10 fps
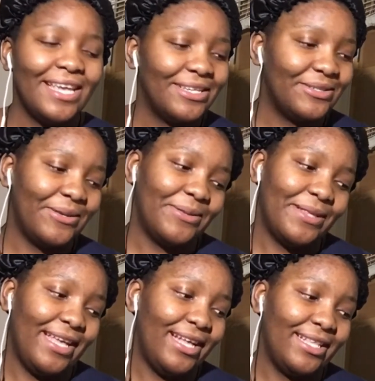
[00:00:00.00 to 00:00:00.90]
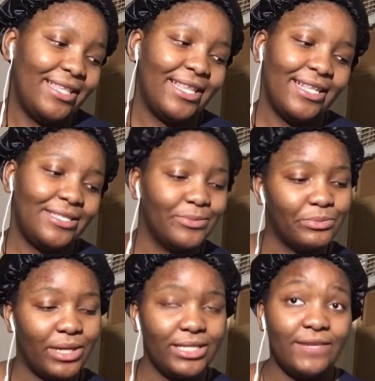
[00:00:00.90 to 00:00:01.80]
so like, that's
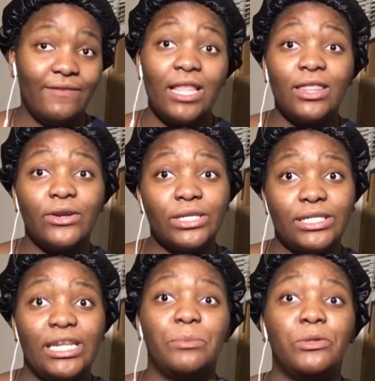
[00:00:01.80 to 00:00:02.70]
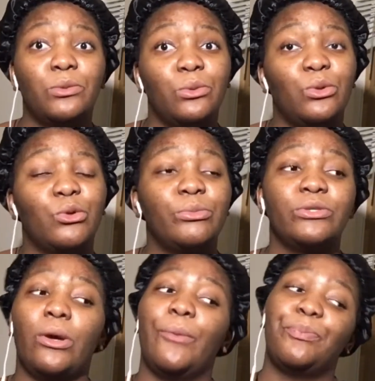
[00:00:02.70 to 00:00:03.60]
impressive. And they're a debut group,
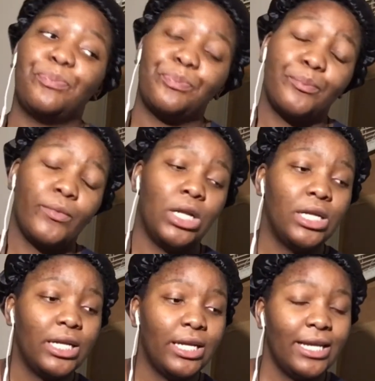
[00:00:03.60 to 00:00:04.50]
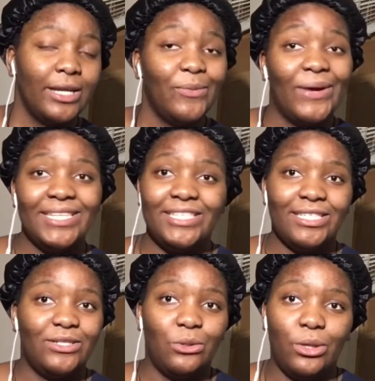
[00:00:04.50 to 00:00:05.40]
so um, YG
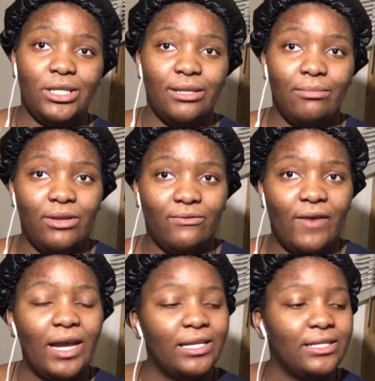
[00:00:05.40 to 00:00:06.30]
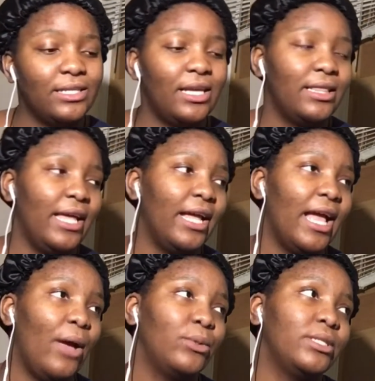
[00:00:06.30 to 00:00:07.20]
is doing something right. Like
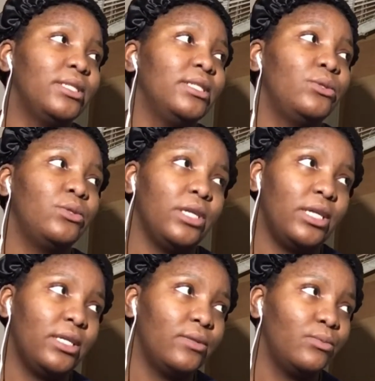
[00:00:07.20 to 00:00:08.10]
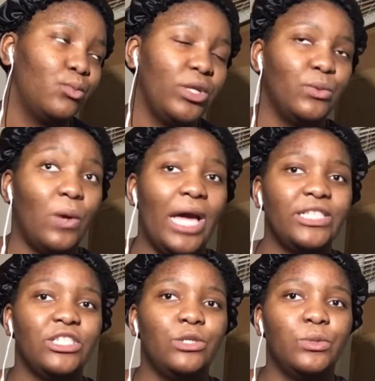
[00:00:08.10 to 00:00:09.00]
I was literally when
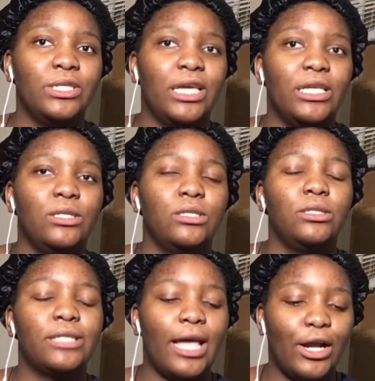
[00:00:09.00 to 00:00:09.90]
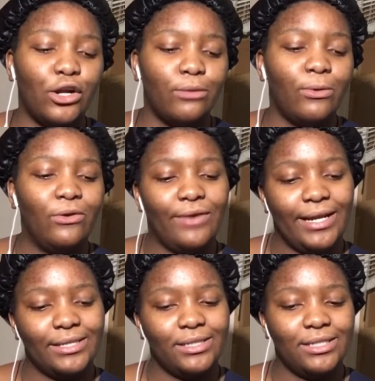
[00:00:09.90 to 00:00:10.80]
YG was like in terrible
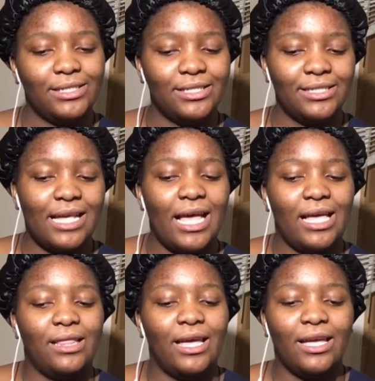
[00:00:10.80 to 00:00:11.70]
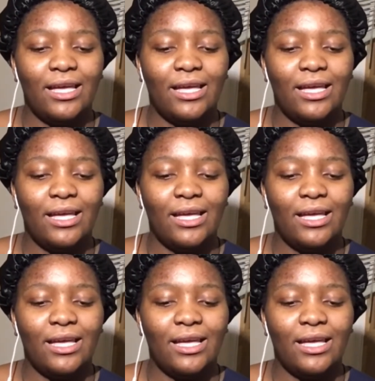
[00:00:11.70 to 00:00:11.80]
crisis, I like